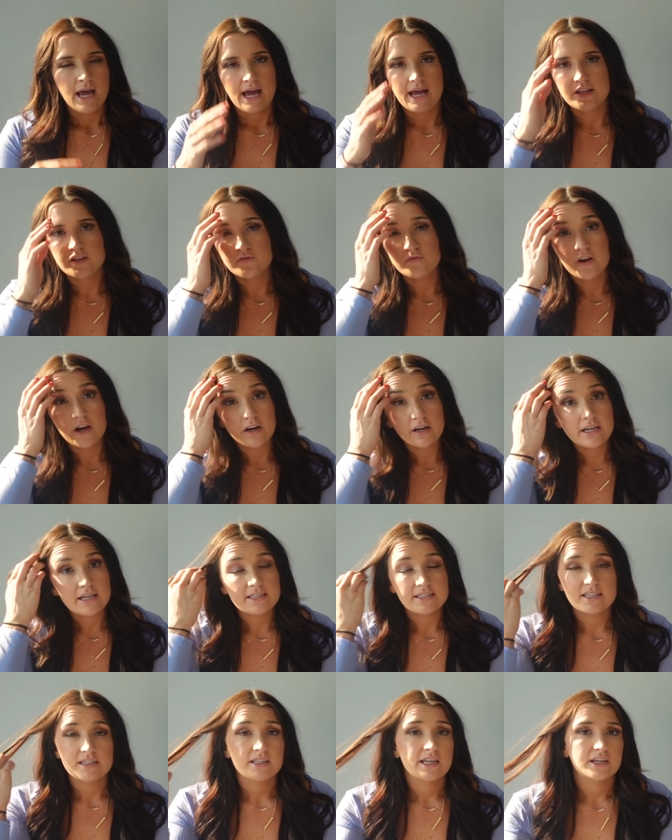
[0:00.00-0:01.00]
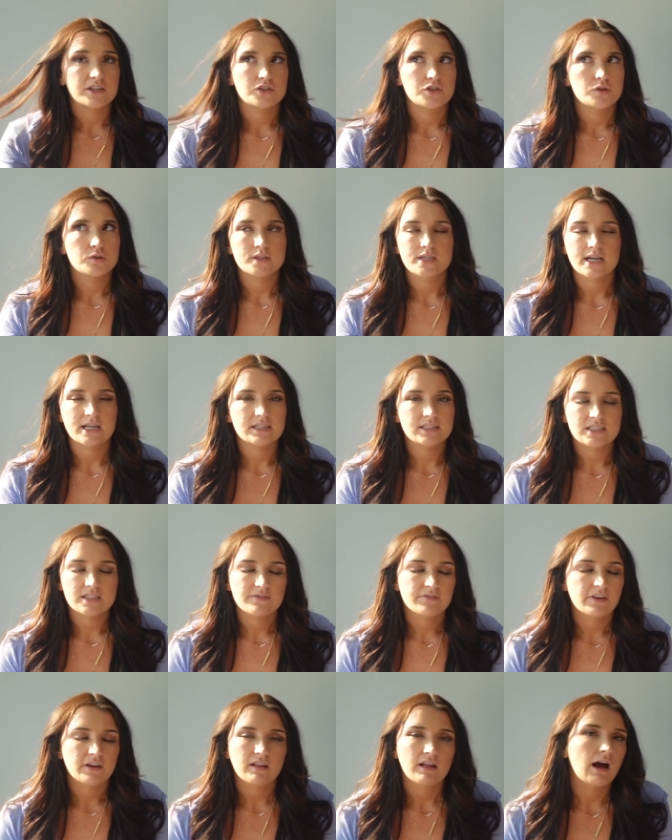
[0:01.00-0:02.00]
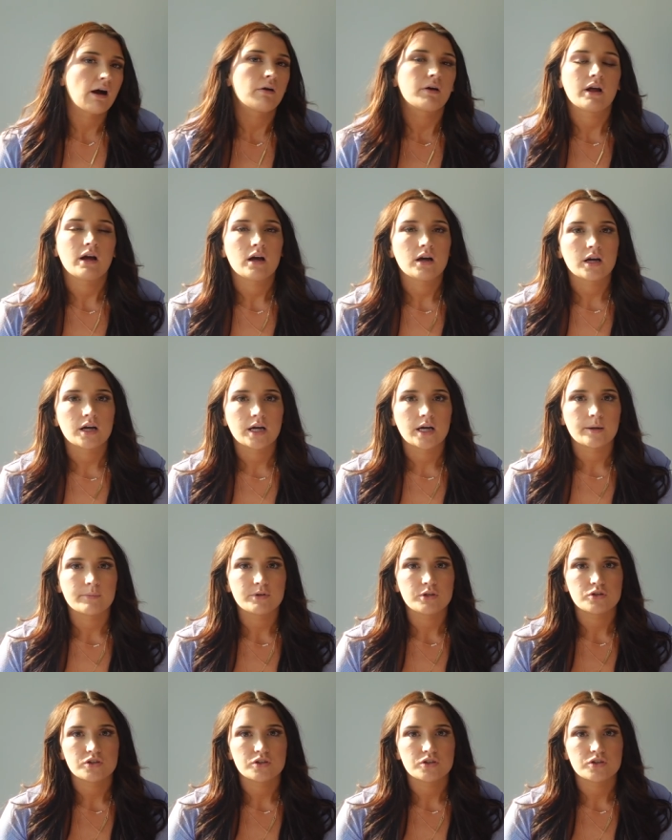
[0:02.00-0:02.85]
It's very easy. It takes 2 seconds to fill out.